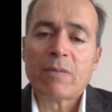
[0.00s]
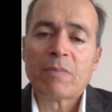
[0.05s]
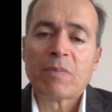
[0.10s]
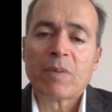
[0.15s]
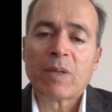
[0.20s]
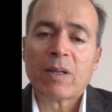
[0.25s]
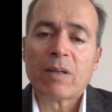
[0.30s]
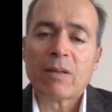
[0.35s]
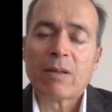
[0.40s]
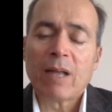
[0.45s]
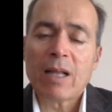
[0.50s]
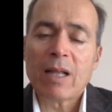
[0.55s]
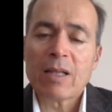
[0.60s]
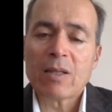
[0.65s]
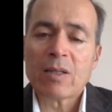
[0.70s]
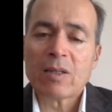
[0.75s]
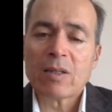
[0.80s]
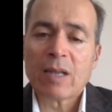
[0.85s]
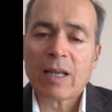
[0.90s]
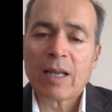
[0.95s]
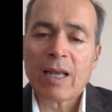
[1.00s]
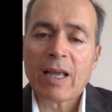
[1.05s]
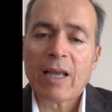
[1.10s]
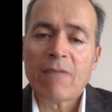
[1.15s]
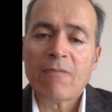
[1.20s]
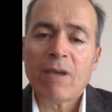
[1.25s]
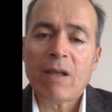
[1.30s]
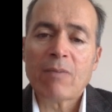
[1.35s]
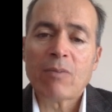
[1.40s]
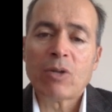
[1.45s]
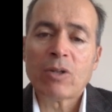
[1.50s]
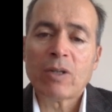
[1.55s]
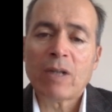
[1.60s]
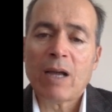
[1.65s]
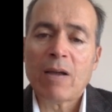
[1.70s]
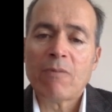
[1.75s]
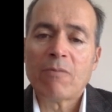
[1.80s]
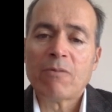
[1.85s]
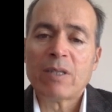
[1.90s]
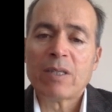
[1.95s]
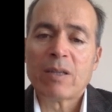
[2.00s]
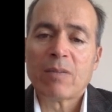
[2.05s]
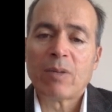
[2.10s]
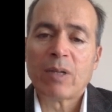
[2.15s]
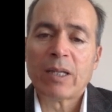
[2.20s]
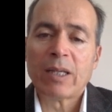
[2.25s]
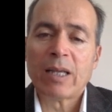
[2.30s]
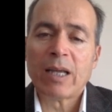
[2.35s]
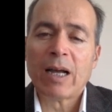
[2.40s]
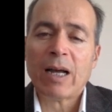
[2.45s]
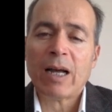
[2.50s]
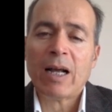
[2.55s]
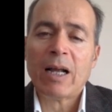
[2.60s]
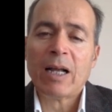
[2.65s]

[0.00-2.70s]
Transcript: And that is again one more time visible here.